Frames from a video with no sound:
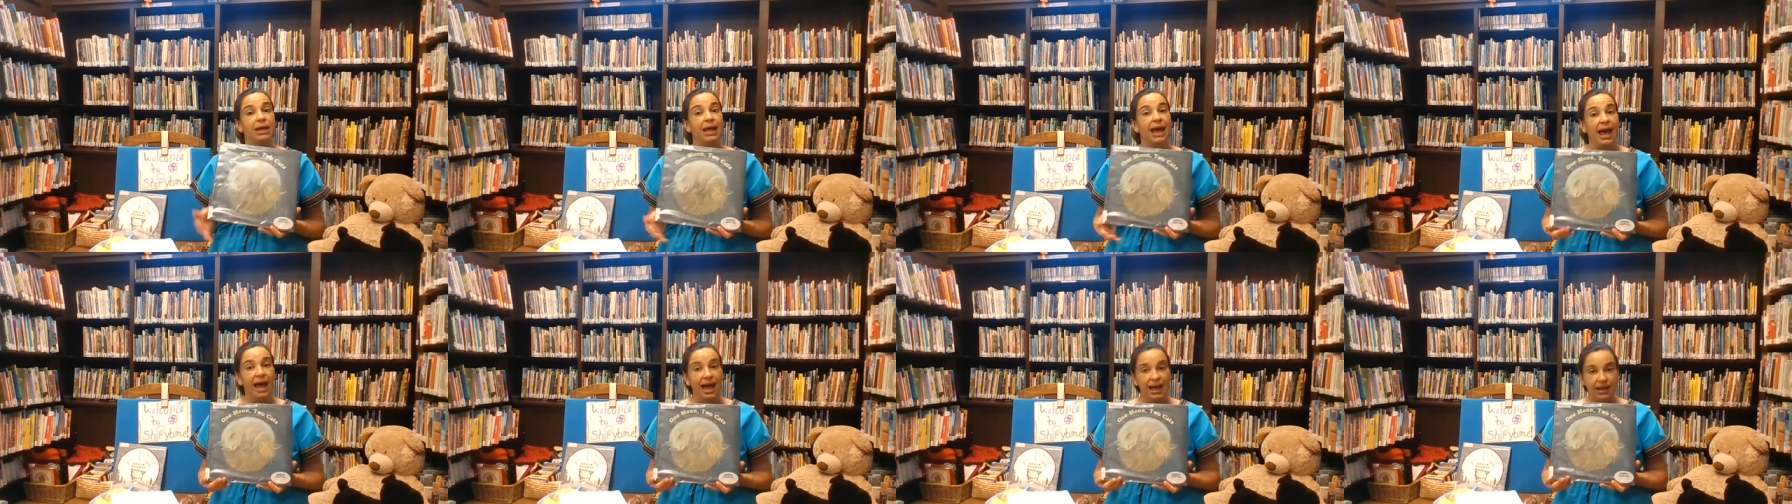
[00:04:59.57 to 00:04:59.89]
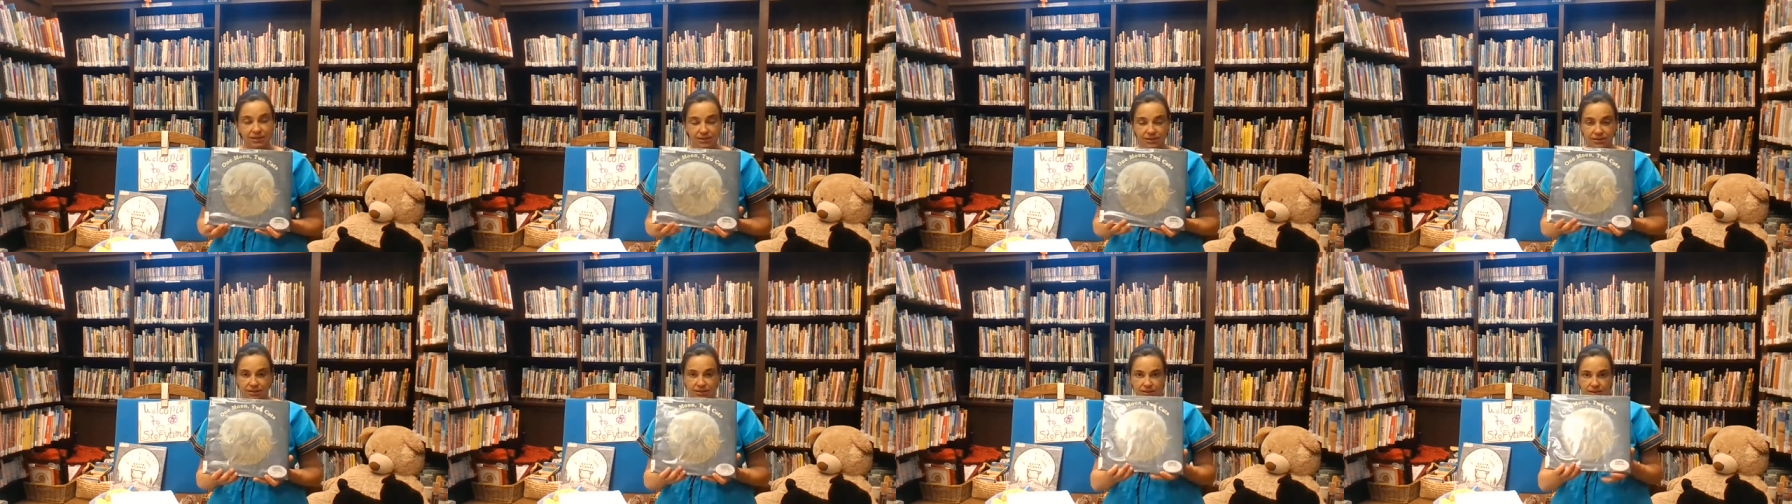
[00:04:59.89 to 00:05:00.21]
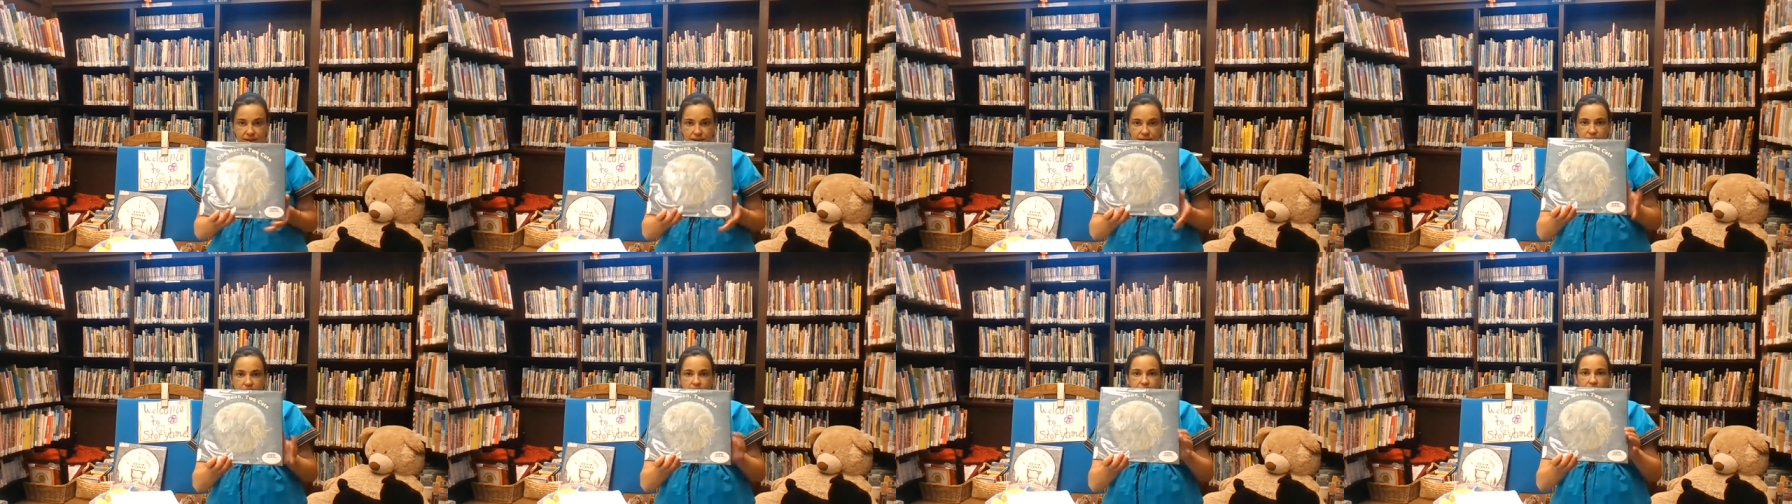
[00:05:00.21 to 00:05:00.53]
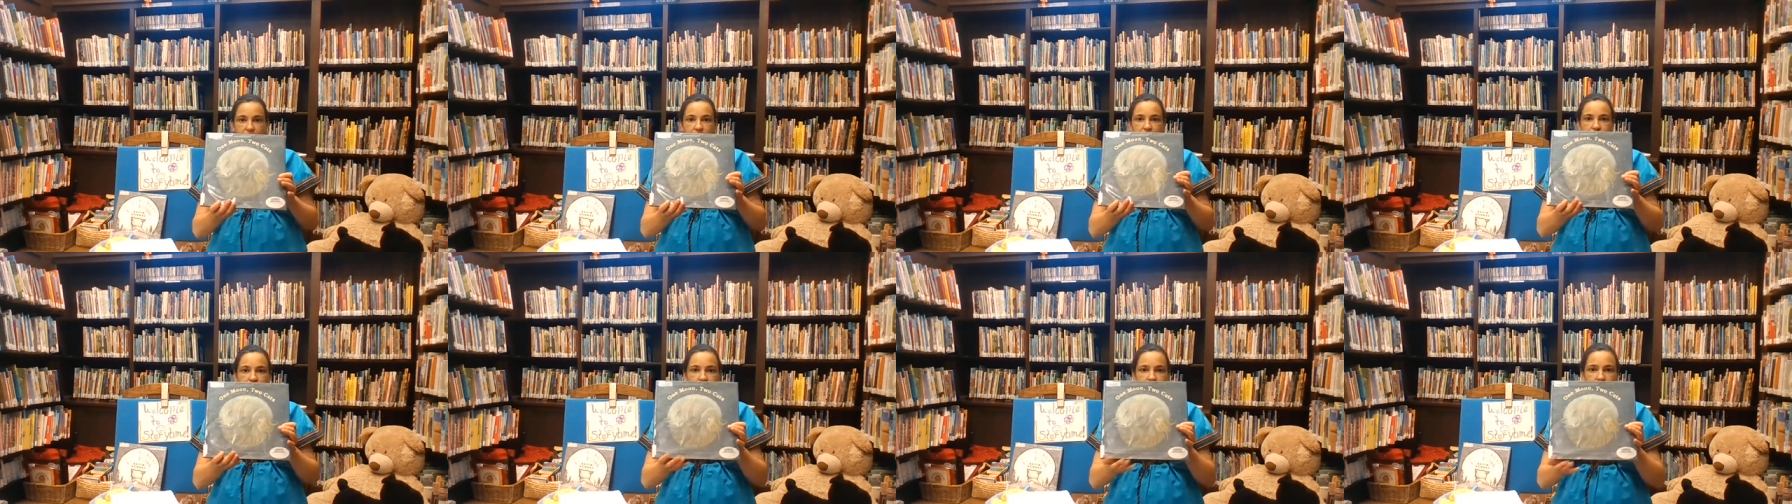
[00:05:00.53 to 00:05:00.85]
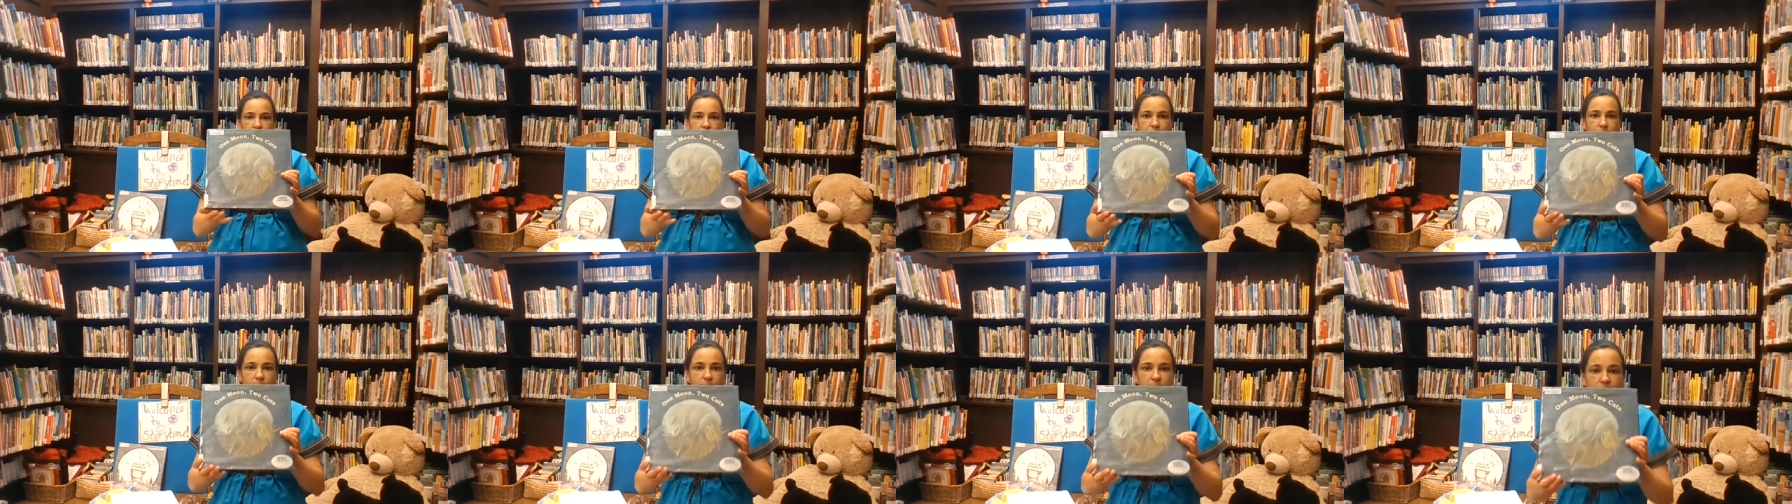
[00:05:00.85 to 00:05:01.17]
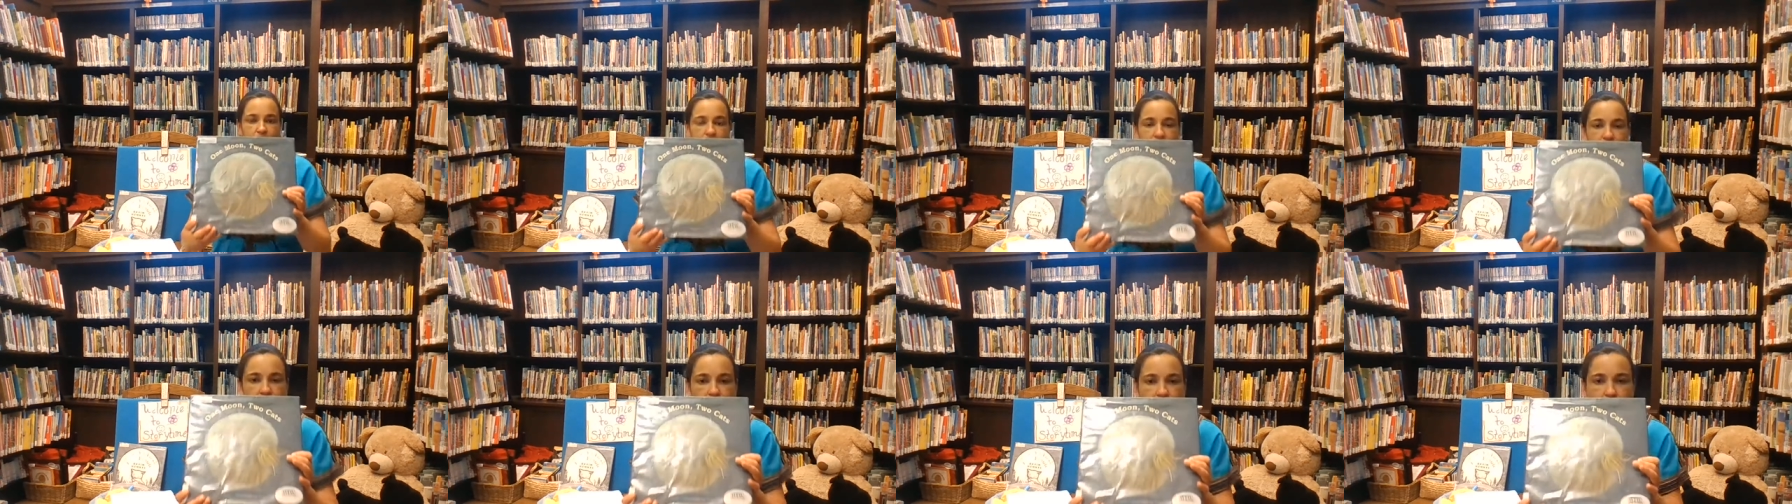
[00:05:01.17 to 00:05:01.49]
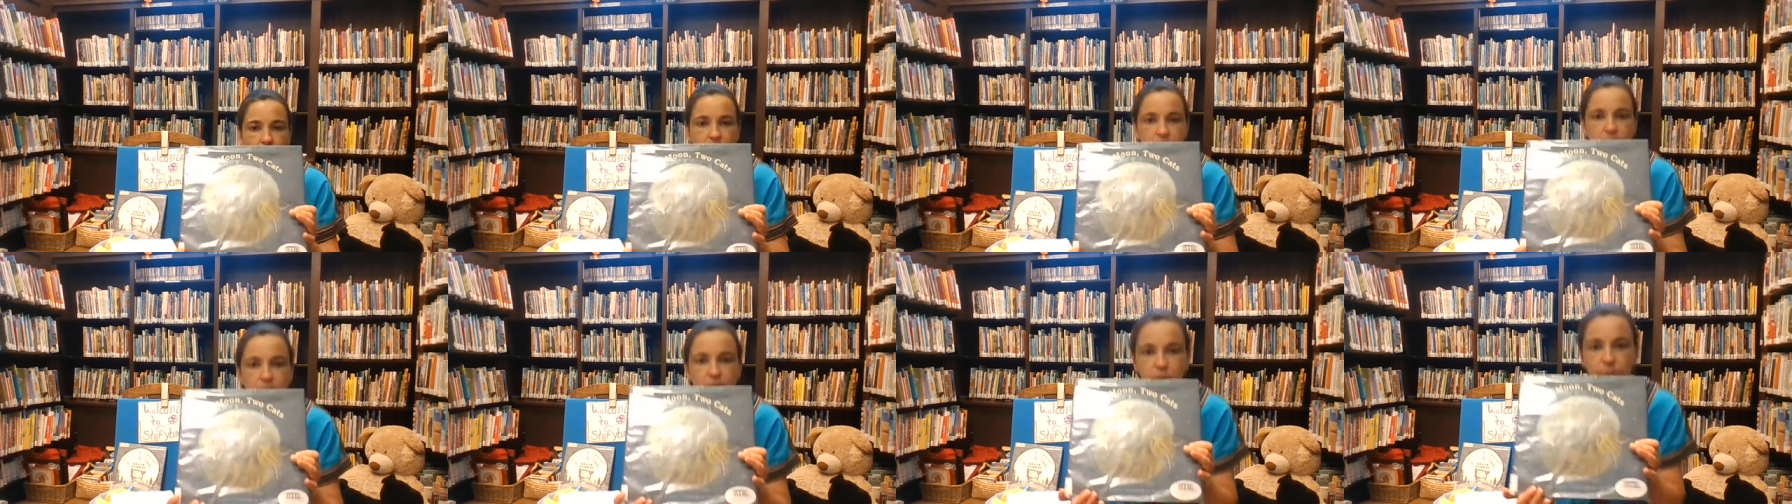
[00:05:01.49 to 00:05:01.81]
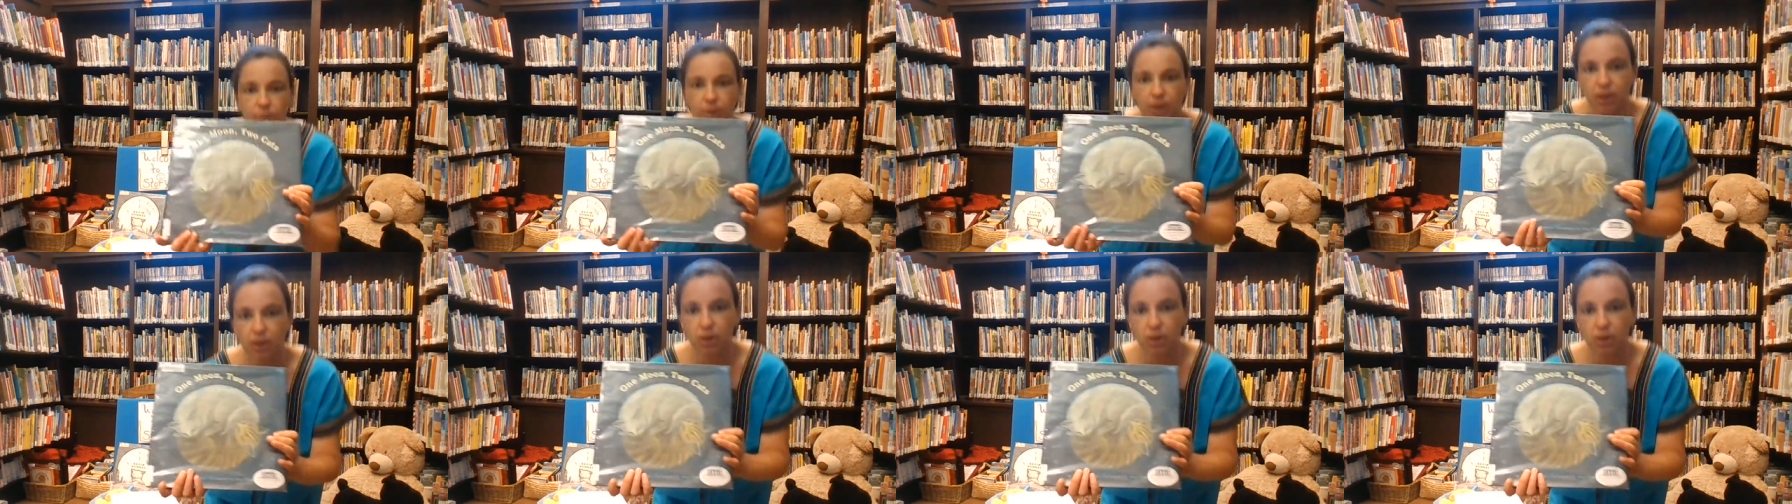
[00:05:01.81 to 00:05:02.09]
cats. So I'm going to come a little bit